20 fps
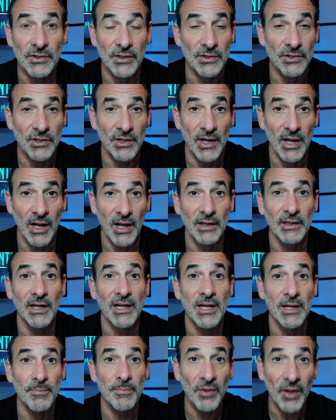that she can't
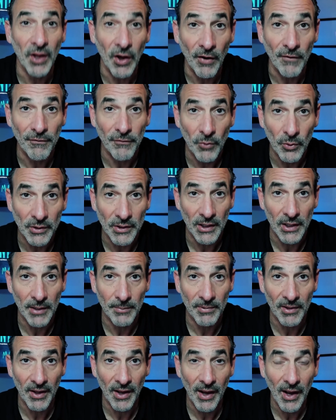afford to
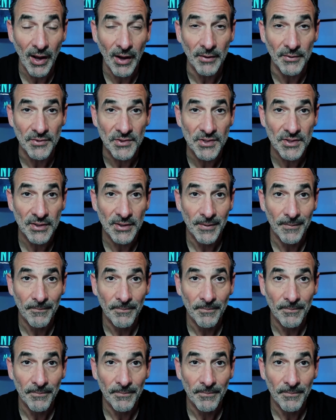keep the house.